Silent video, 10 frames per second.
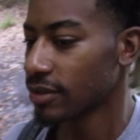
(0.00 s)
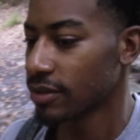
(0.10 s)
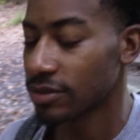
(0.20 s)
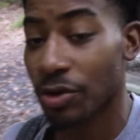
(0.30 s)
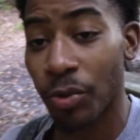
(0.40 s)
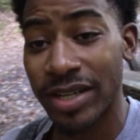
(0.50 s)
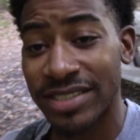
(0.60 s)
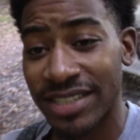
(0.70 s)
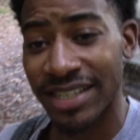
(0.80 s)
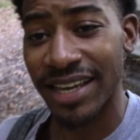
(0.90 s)
So
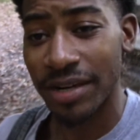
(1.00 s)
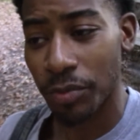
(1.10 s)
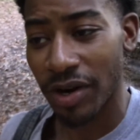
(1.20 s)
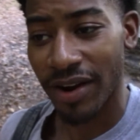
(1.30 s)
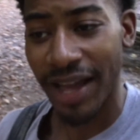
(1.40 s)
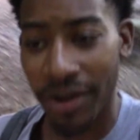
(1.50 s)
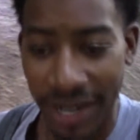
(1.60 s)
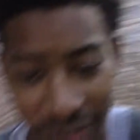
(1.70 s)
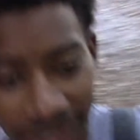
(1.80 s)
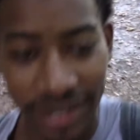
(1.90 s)
once again, we are out
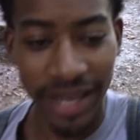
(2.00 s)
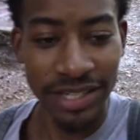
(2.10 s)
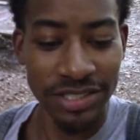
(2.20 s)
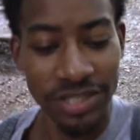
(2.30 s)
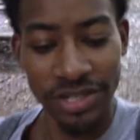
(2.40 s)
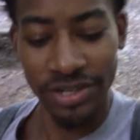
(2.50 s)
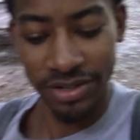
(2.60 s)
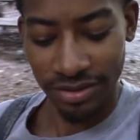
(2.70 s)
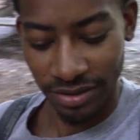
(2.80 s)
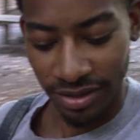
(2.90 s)
here in
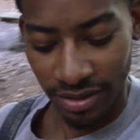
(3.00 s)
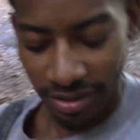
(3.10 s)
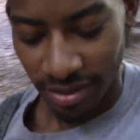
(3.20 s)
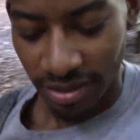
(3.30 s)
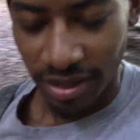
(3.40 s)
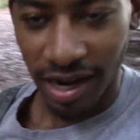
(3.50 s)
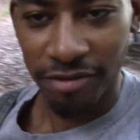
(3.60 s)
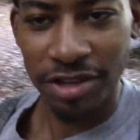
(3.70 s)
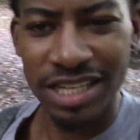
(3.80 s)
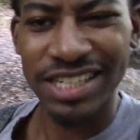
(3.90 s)
nature. I
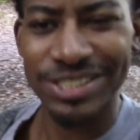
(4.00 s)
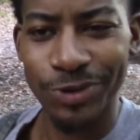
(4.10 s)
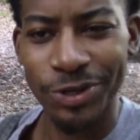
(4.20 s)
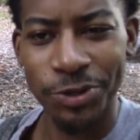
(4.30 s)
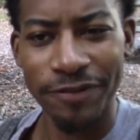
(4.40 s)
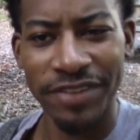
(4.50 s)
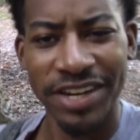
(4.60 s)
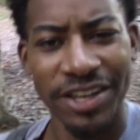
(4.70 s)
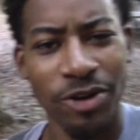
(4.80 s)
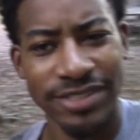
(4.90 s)
really enjoy doing
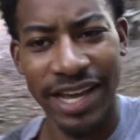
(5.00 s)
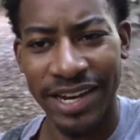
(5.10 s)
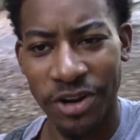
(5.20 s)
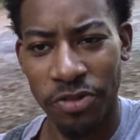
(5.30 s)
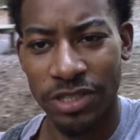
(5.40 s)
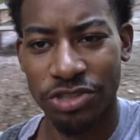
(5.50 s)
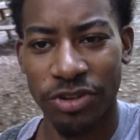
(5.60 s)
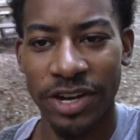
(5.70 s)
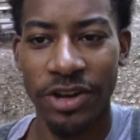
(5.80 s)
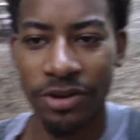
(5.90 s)
videos out here on the
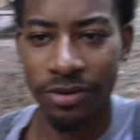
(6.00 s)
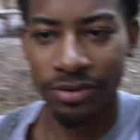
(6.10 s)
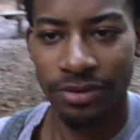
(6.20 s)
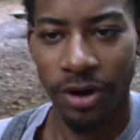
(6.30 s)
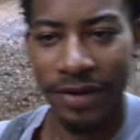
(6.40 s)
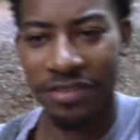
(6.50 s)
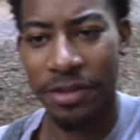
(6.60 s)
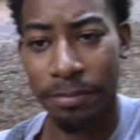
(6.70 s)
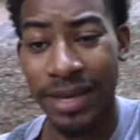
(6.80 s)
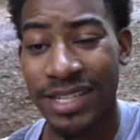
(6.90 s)
trail or even the
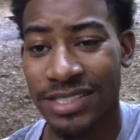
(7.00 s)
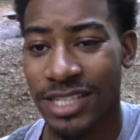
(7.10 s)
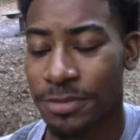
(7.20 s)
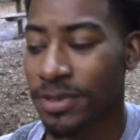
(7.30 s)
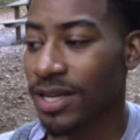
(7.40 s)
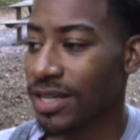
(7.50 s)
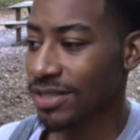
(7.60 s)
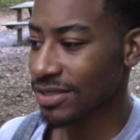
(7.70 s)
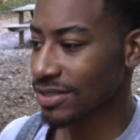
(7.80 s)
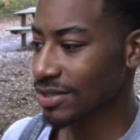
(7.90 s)
beach, just
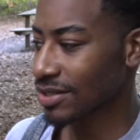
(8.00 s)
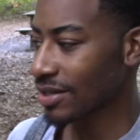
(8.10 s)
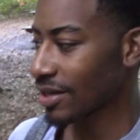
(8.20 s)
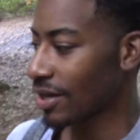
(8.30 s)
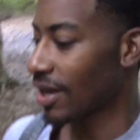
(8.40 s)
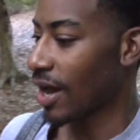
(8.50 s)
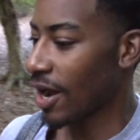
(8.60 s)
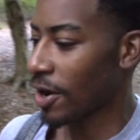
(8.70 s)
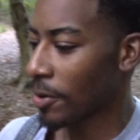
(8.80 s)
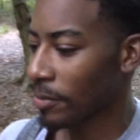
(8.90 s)
because
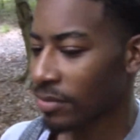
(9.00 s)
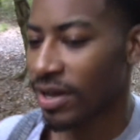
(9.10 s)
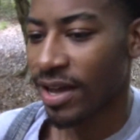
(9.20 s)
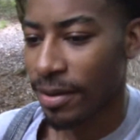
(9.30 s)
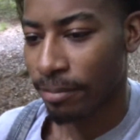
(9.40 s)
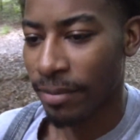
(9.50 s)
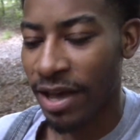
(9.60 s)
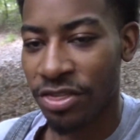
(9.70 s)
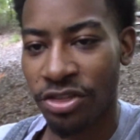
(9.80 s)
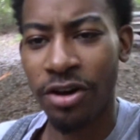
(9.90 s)
my
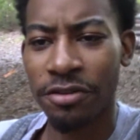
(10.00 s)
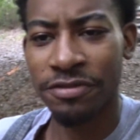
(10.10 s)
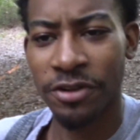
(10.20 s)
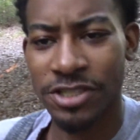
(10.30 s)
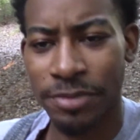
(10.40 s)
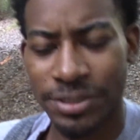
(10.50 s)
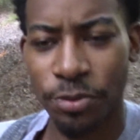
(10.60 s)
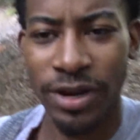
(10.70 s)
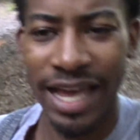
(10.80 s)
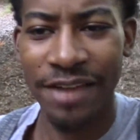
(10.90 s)
thought flows much
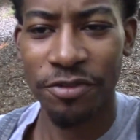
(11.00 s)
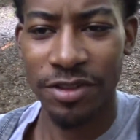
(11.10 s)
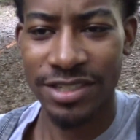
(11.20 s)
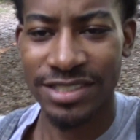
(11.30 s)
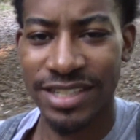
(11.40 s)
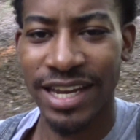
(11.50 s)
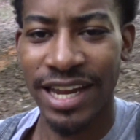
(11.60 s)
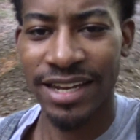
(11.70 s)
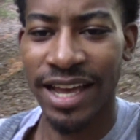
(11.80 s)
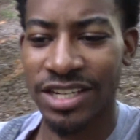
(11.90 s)
more effortlessly
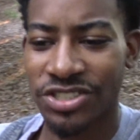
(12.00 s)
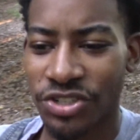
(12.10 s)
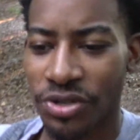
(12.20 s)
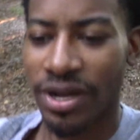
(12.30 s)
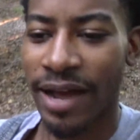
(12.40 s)
in nature.